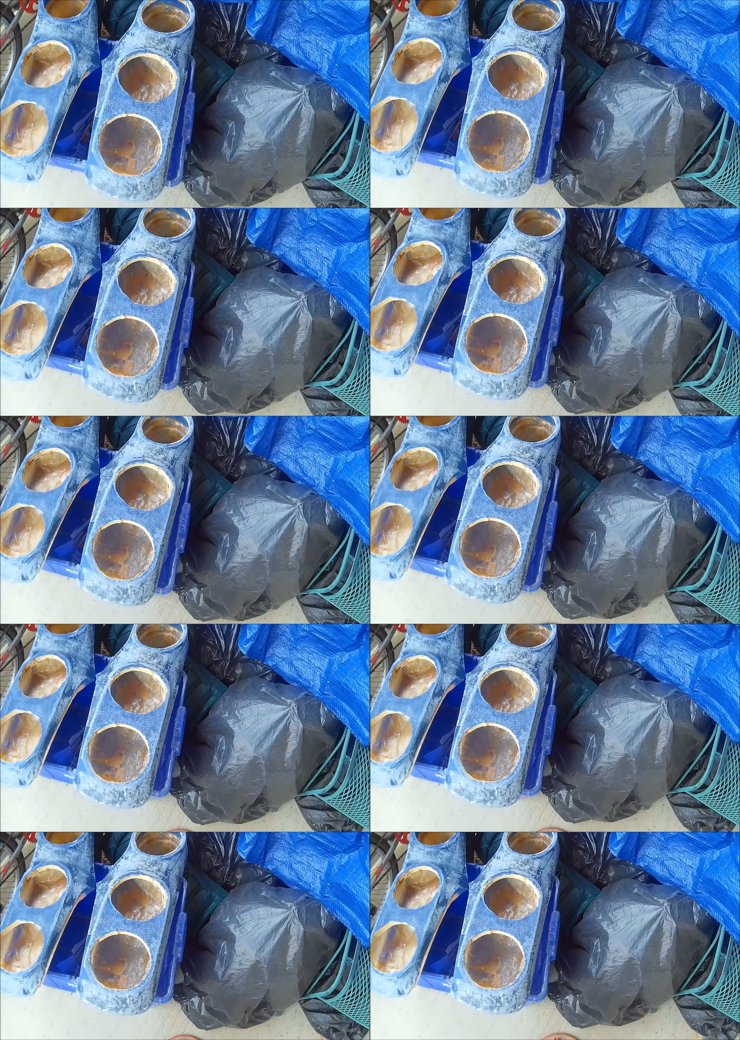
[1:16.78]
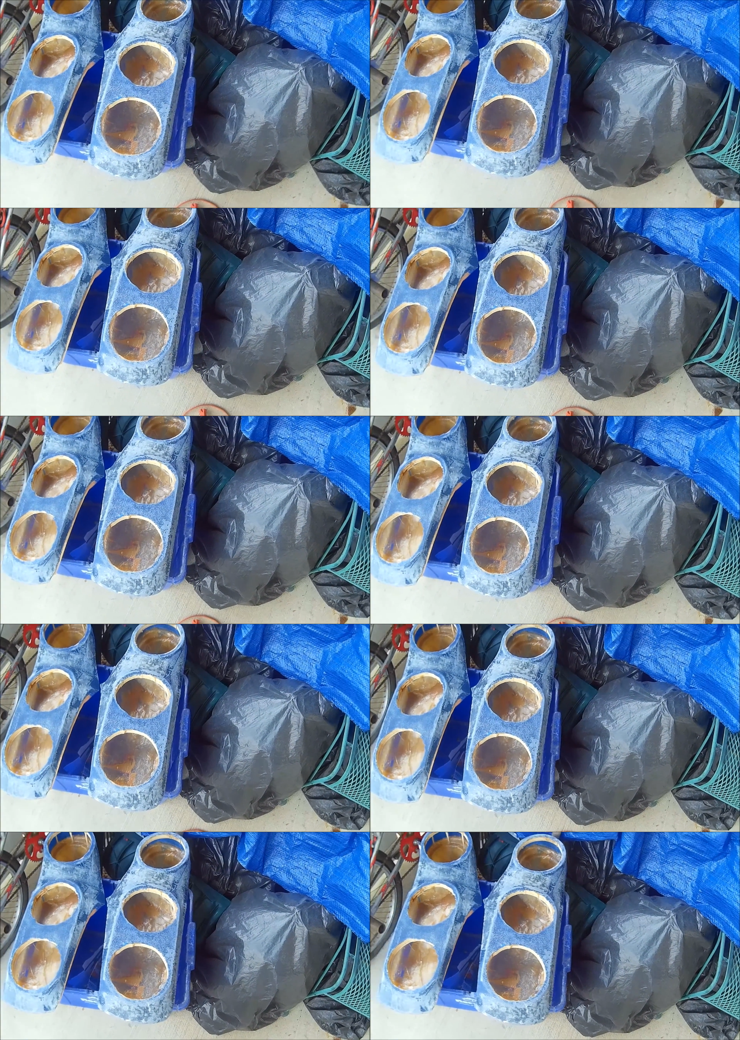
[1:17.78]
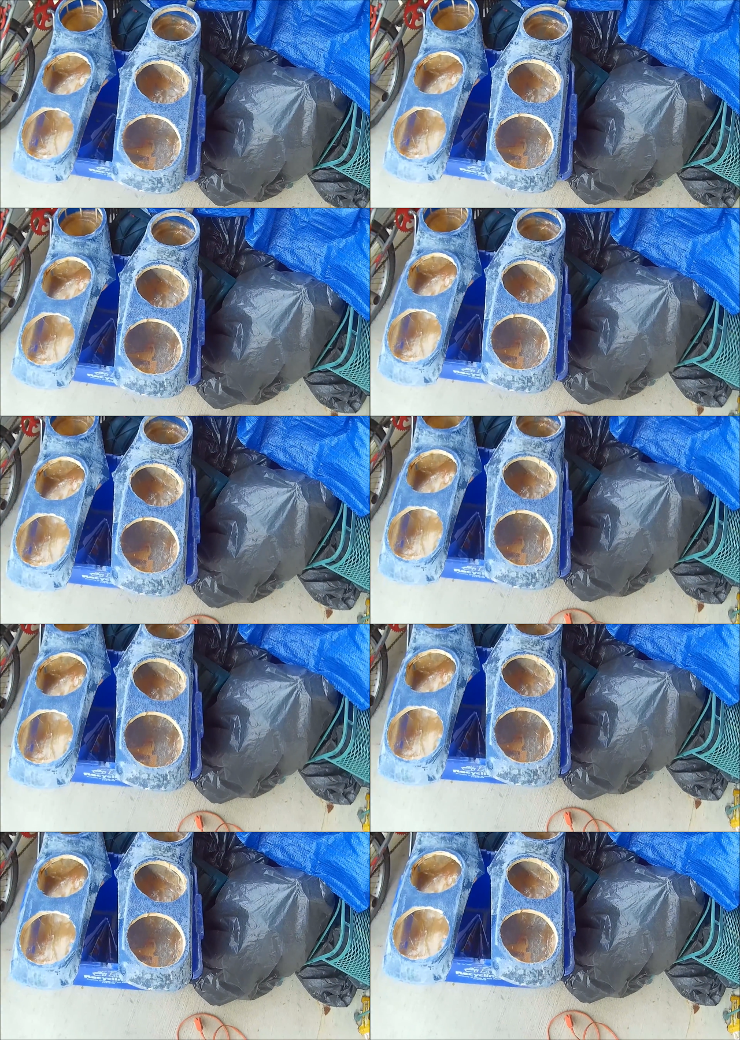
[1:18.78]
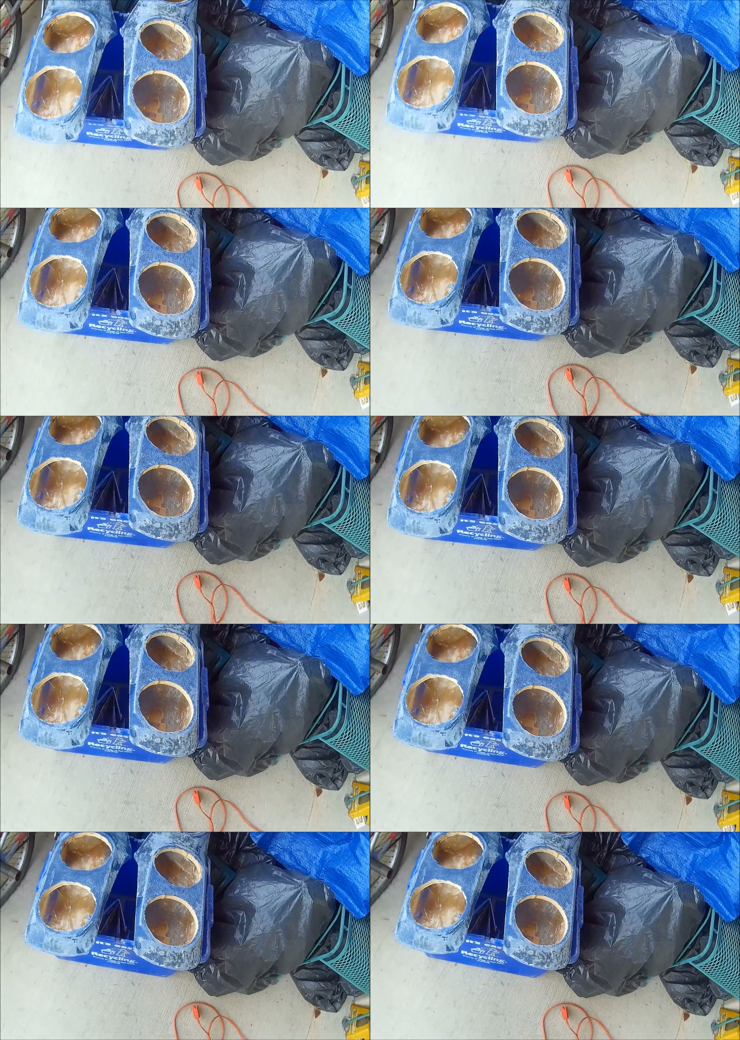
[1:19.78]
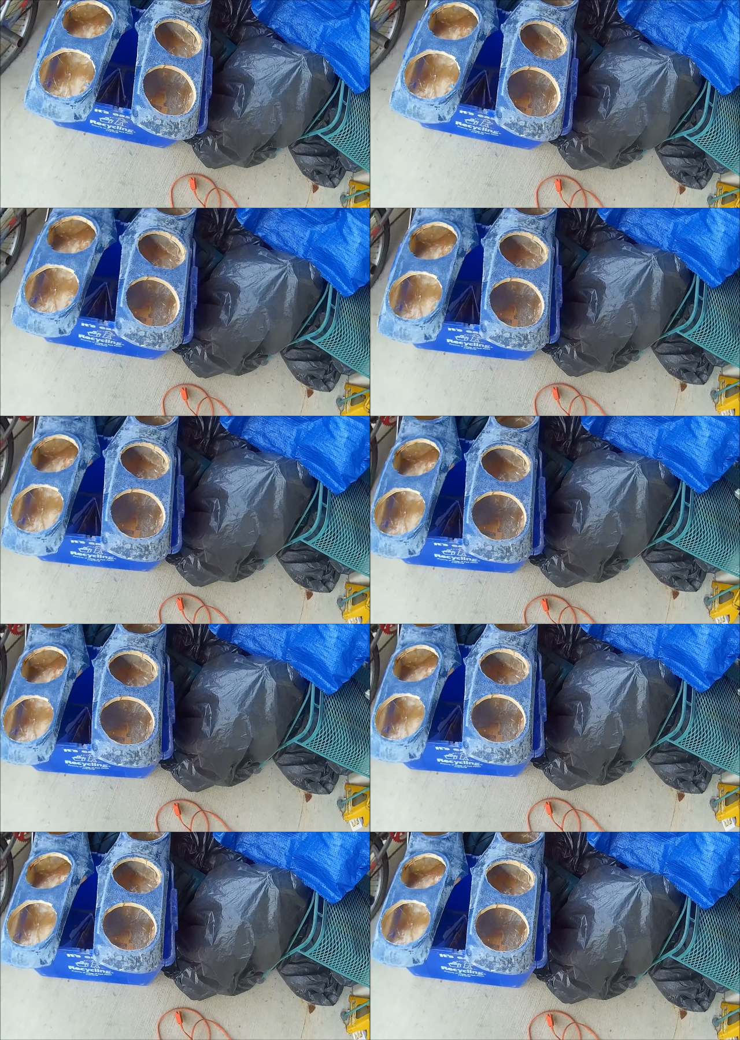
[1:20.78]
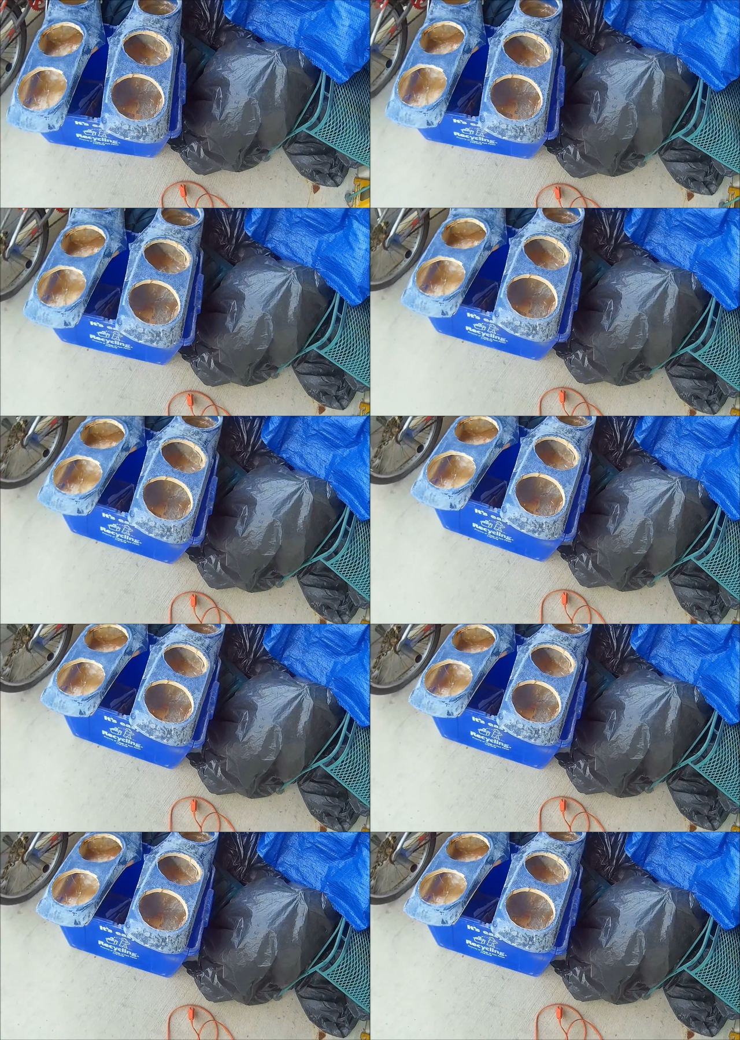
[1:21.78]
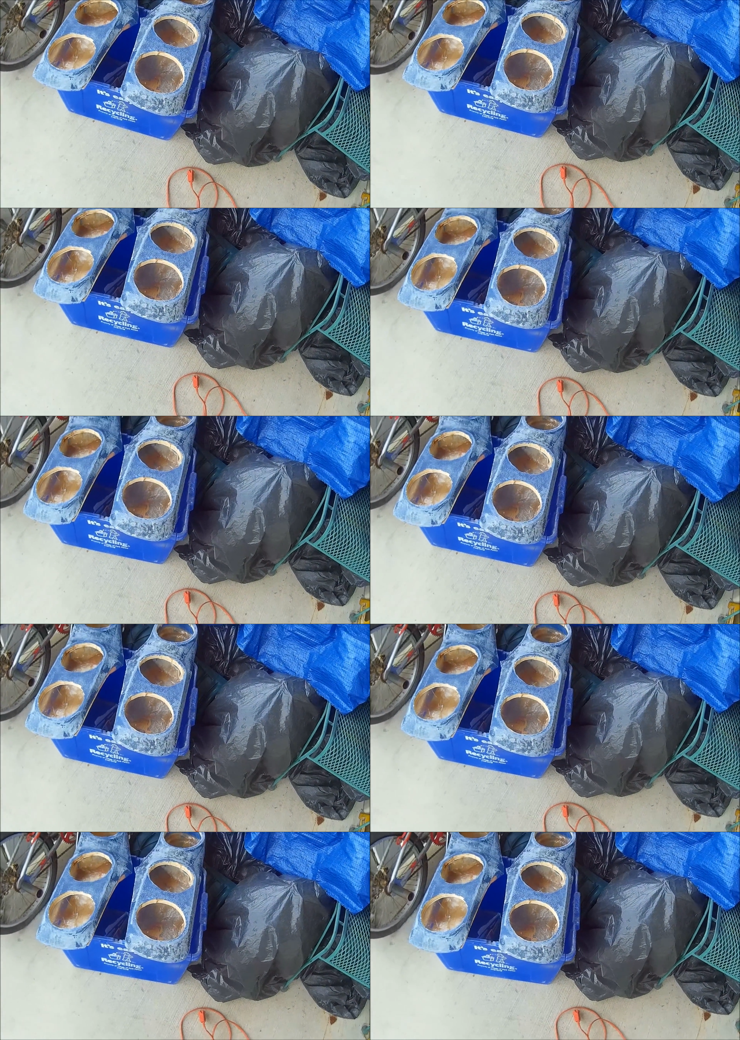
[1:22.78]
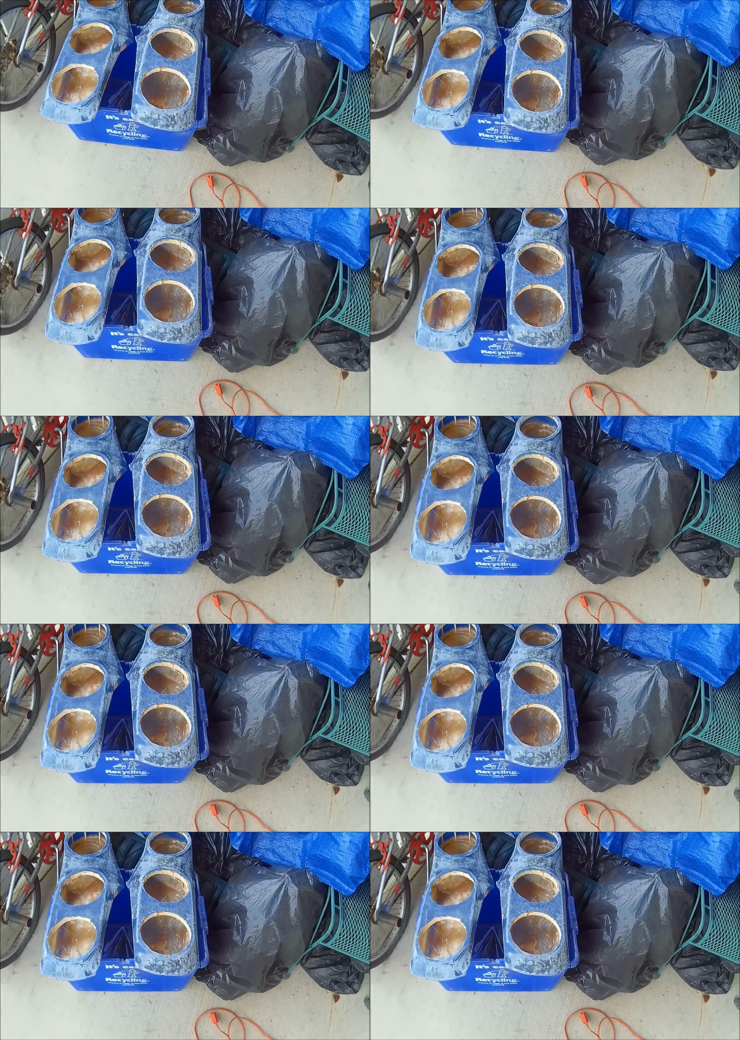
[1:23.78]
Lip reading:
No face is visible, so there are no lips to read.